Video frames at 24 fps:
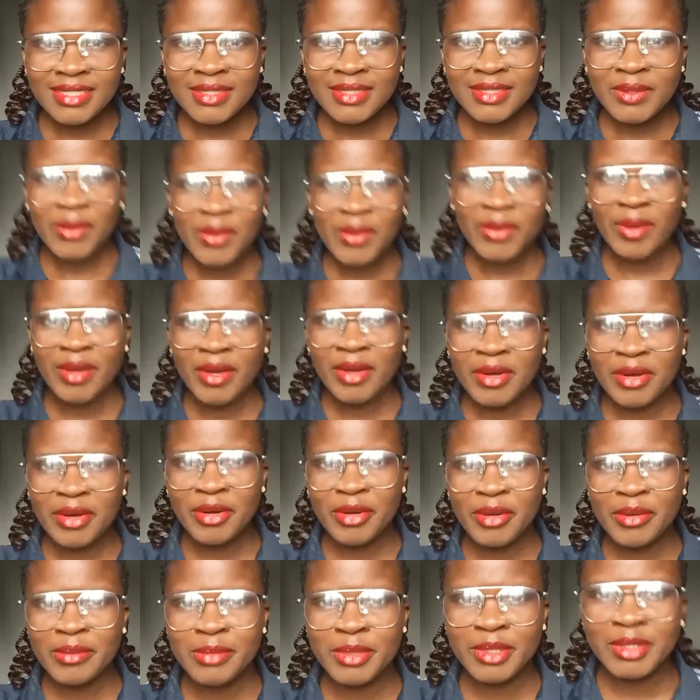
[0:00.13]

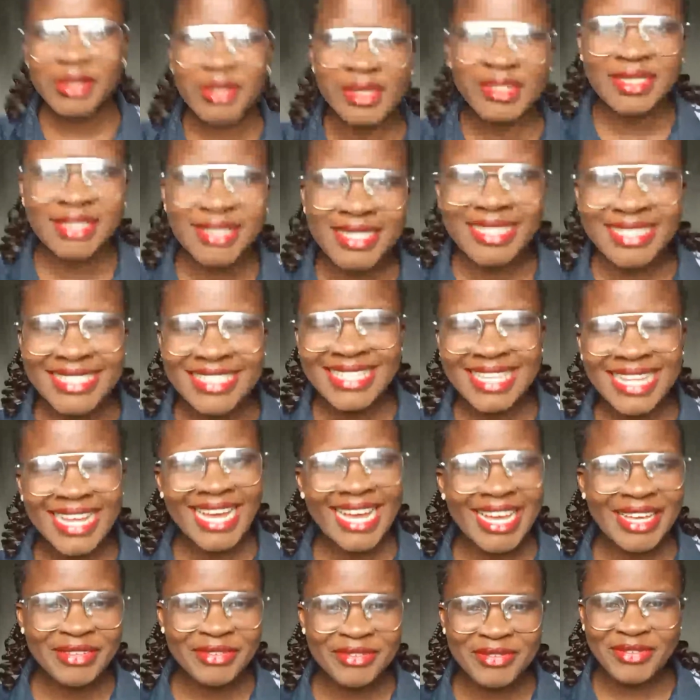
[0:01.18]
Welcome to today's
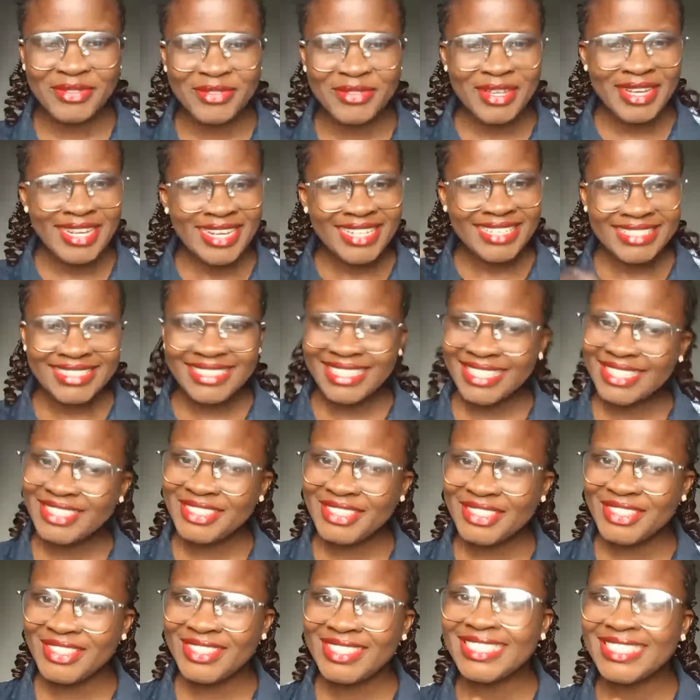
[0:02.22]
live
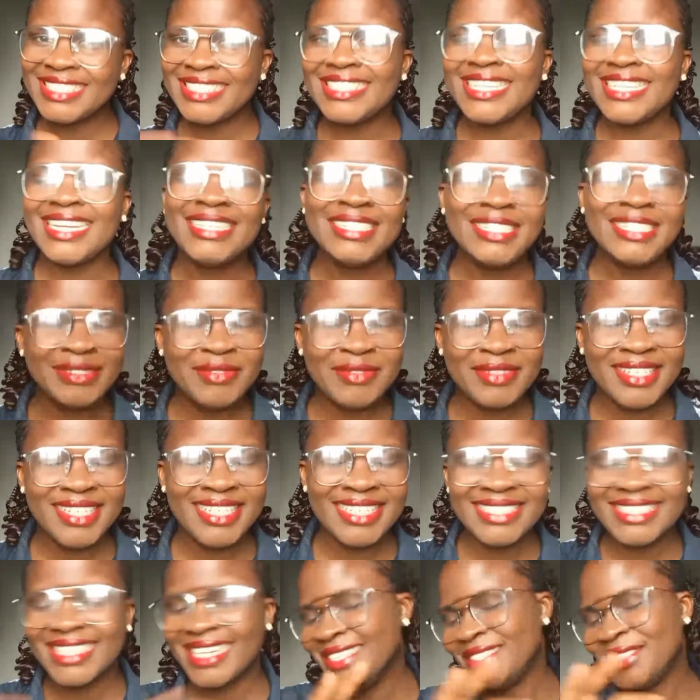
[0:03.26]
section. Sincerely speaking,
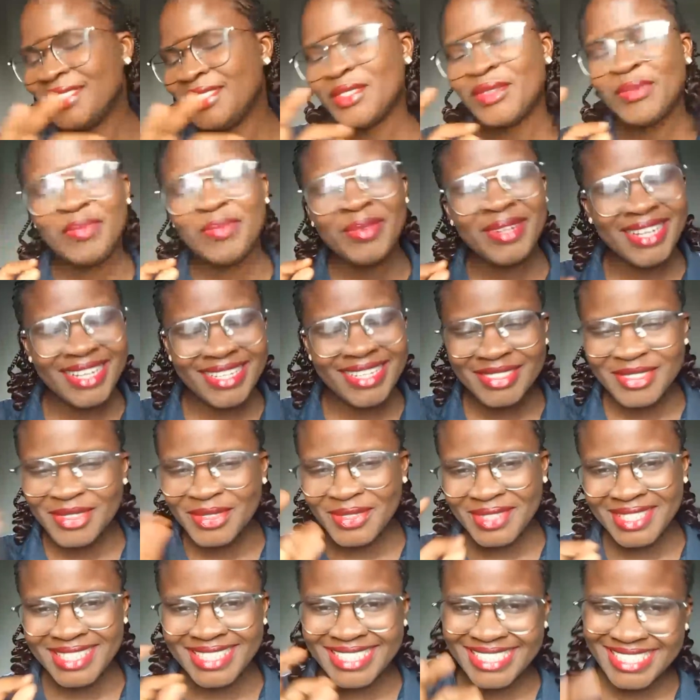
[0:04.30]
I did not plan
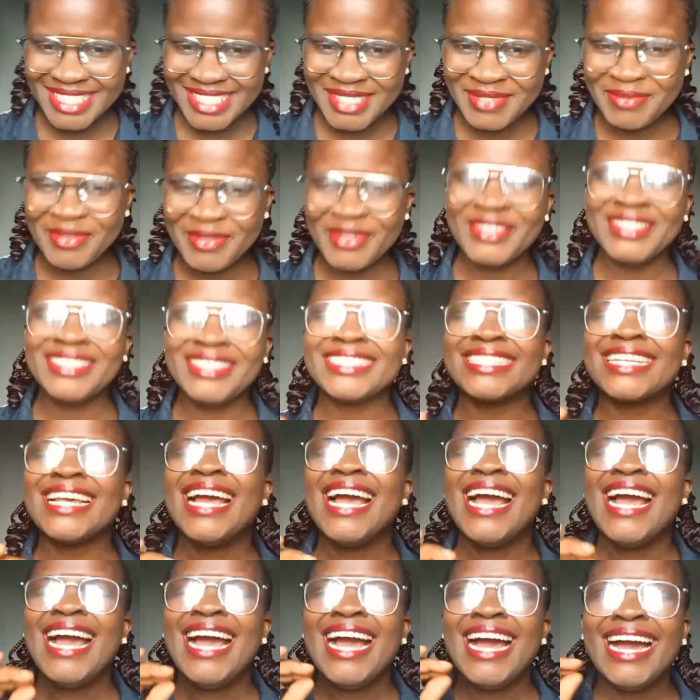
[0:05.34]
doing this, but
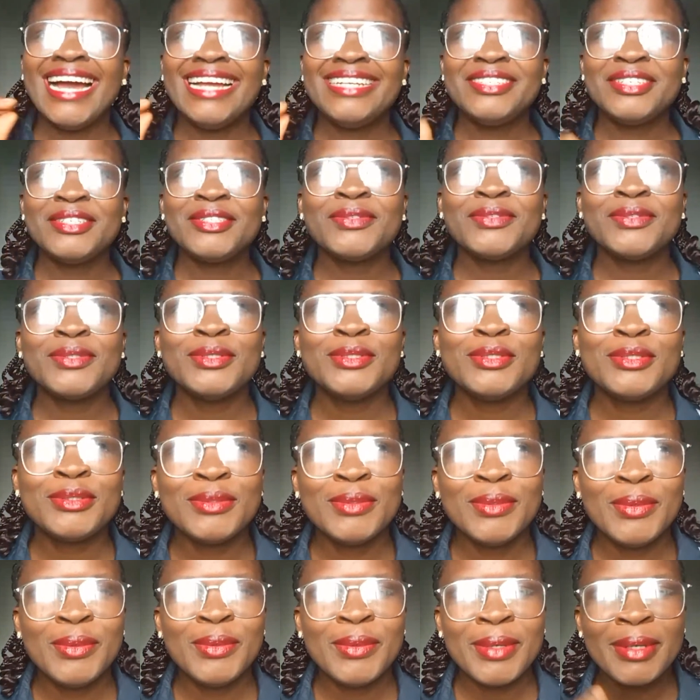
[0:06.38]
I just want
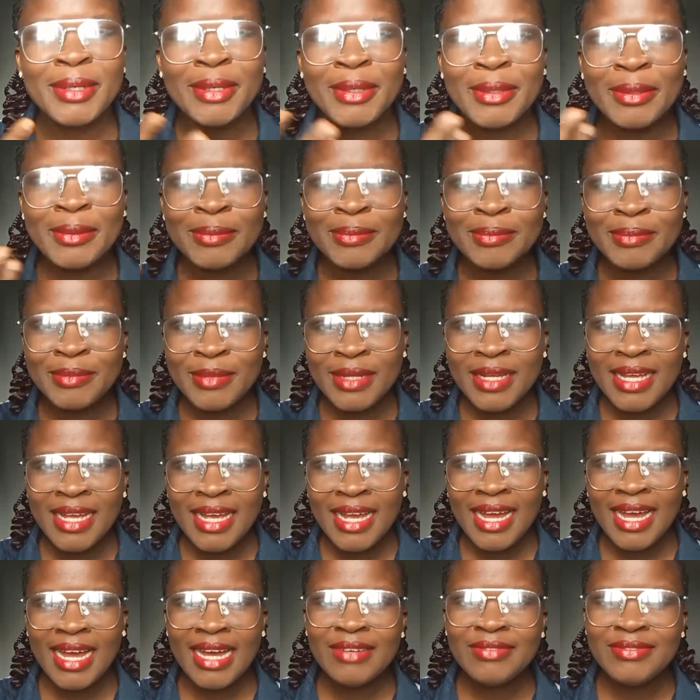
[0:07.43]
to
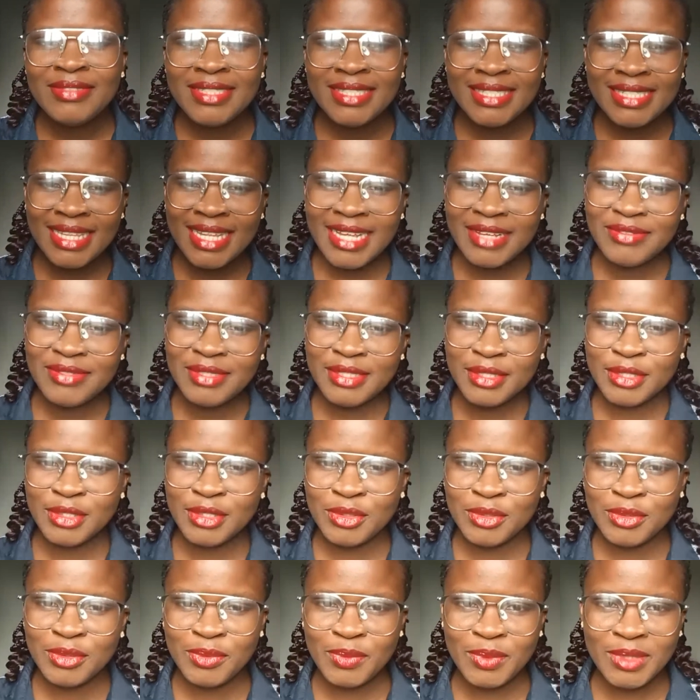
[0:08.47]
have this live
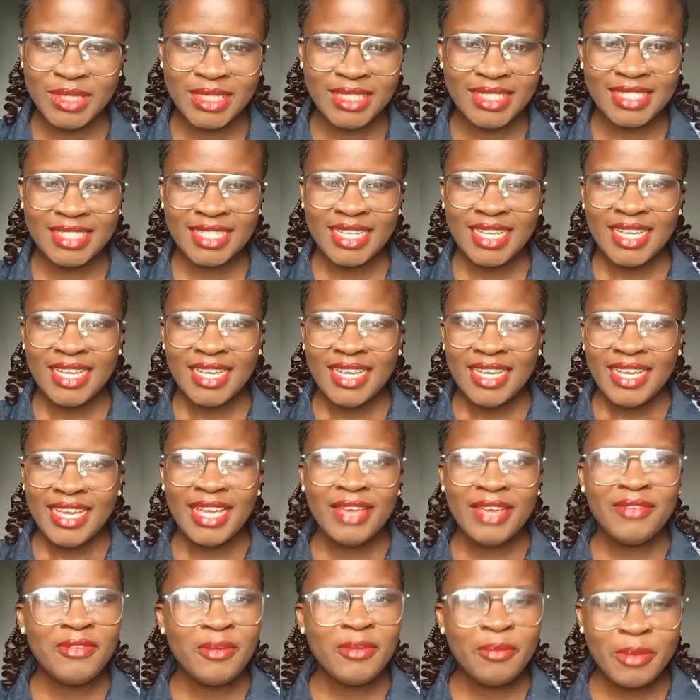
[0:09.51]
section with a
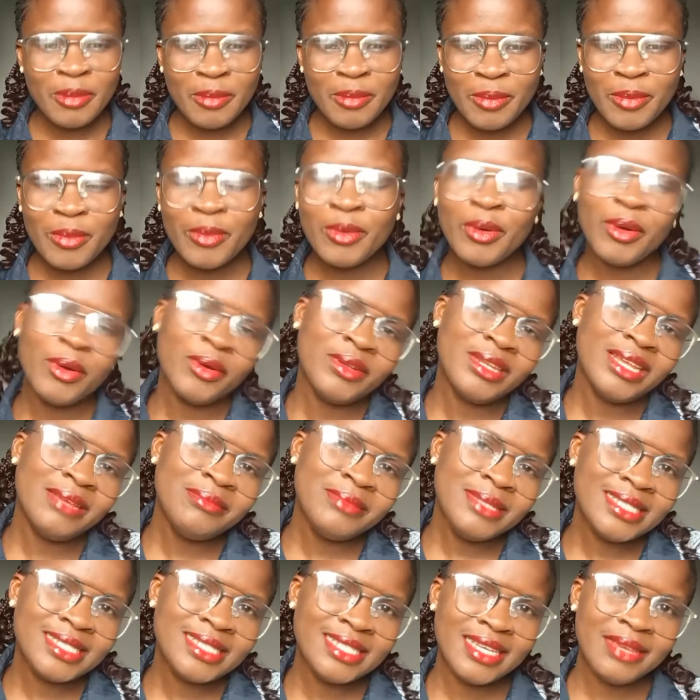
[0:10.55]
few people, or let me
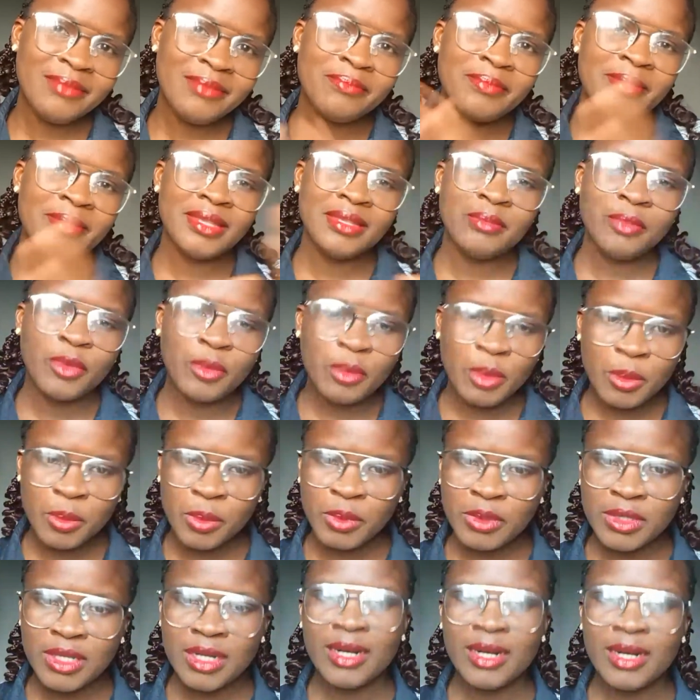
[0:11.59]
say many more people
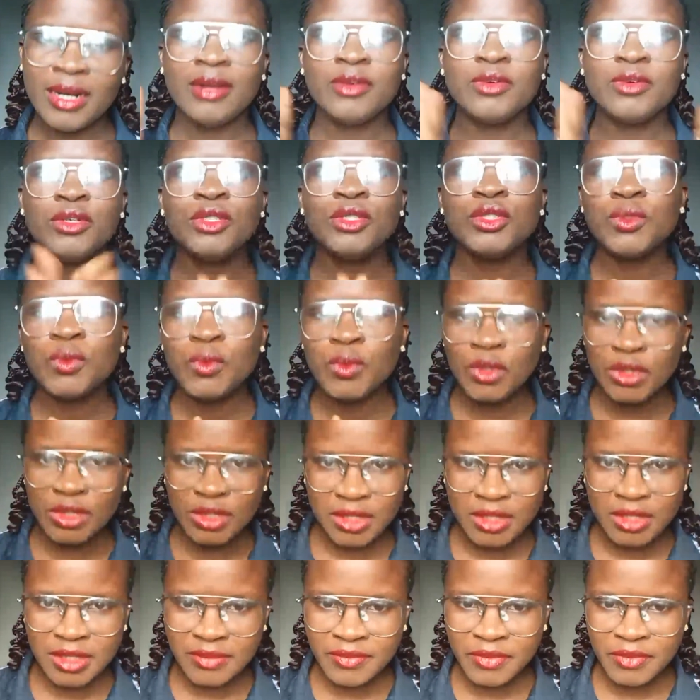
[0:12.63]
that are going to watch
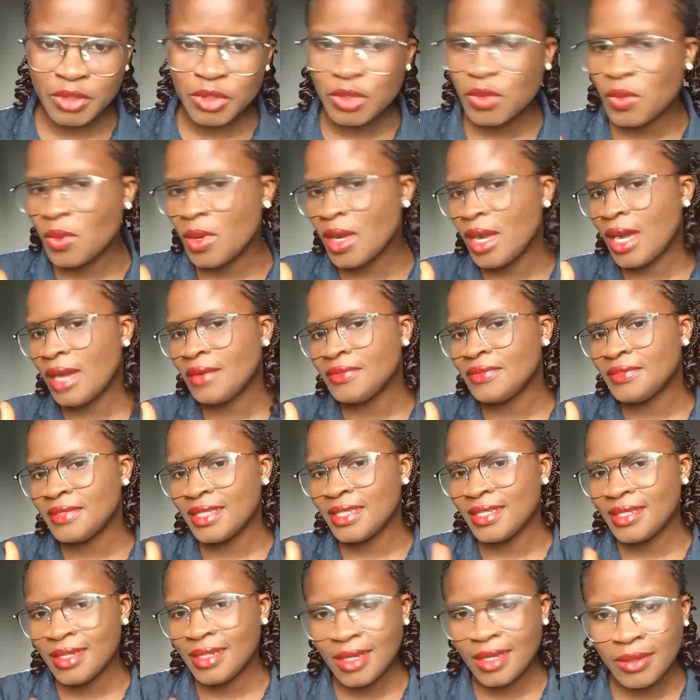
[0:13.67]
this video after
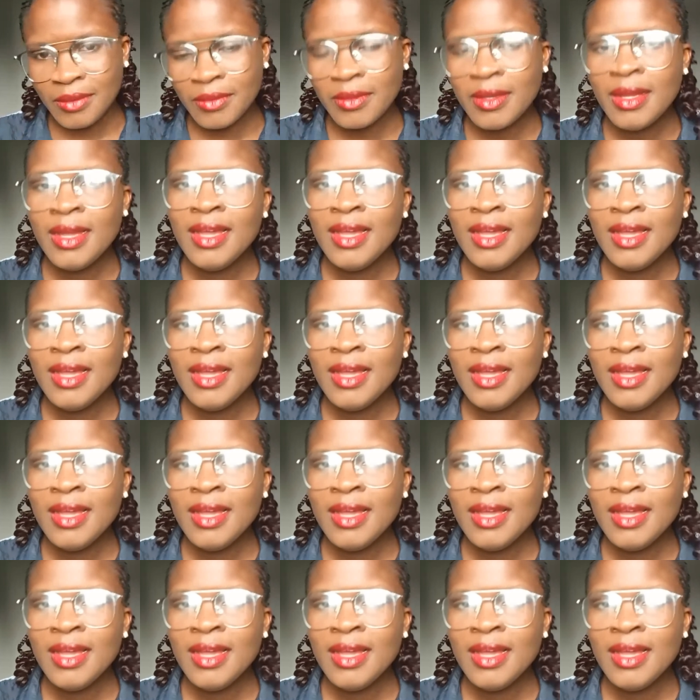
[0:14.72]
now.